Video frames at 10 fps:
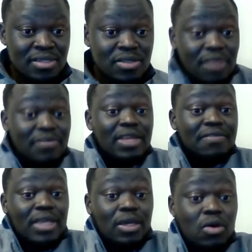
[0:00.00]
So even
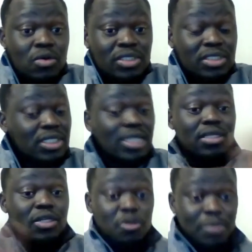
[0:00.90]
if the goat get
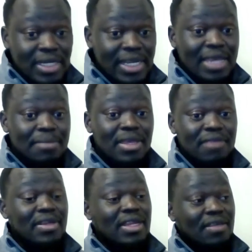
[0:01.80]
the human name,
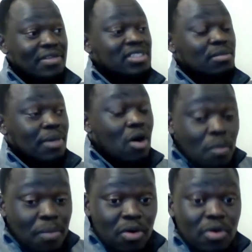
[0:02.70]
even if it's a
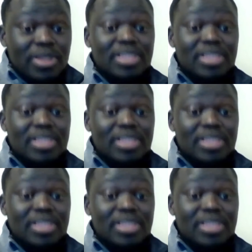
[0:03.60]
pawpaw,